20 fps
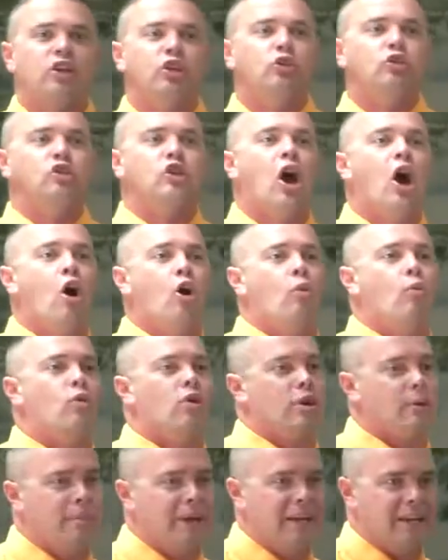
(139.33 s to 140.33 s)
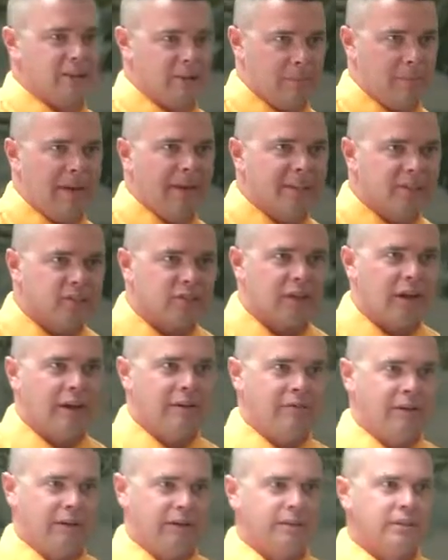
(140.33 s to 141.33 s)
You don't want to be in the midst
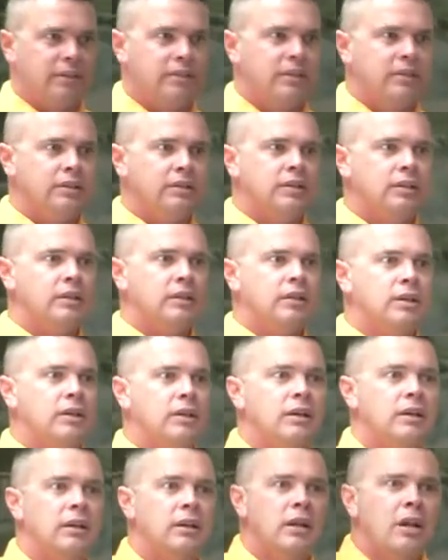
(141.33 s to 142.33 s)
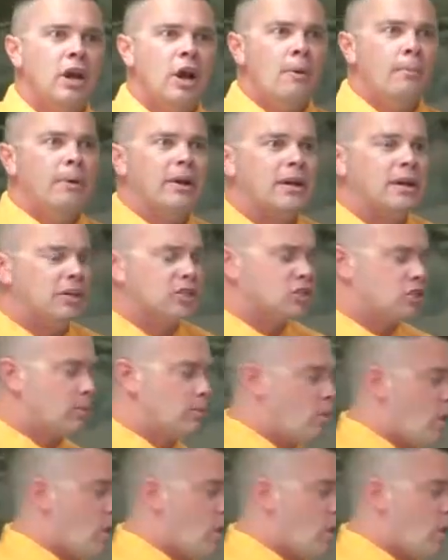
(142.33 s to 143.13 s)
of it. Because the